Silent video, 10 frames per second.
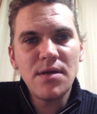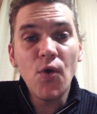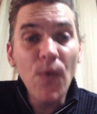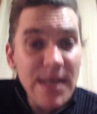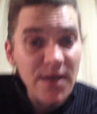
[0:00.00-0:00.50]

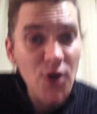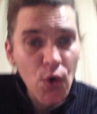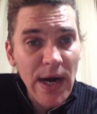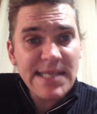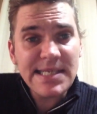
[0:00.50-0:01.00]
And we can
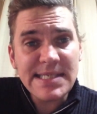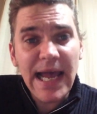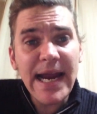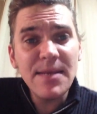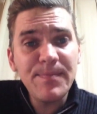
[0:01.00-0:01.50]
create a
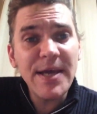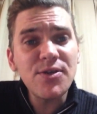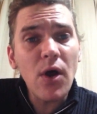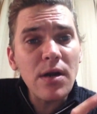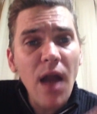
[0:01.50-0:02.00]
society
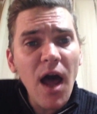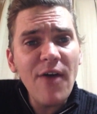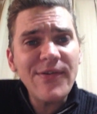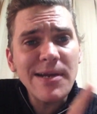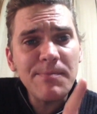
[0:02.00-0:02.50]
based on
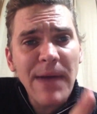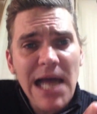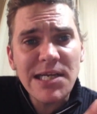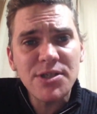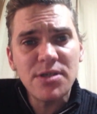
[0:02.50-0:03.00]
love and
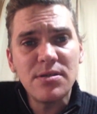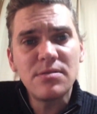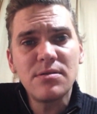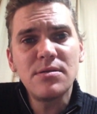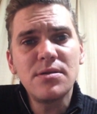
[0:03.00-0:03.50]
compassion
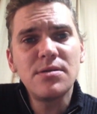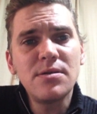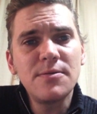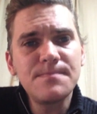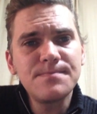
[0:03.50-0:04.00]

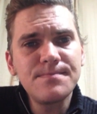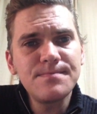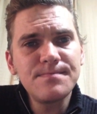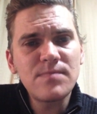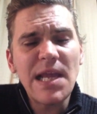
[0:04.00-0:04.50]

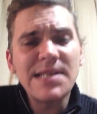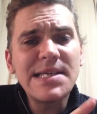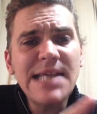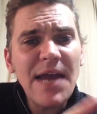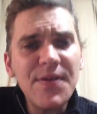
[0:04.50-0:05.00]
and
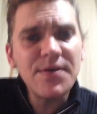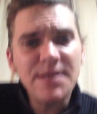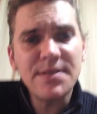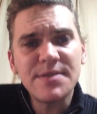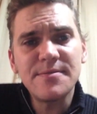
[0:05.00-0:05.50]

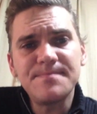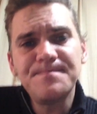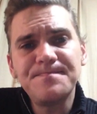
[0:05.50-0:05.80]
togetherness.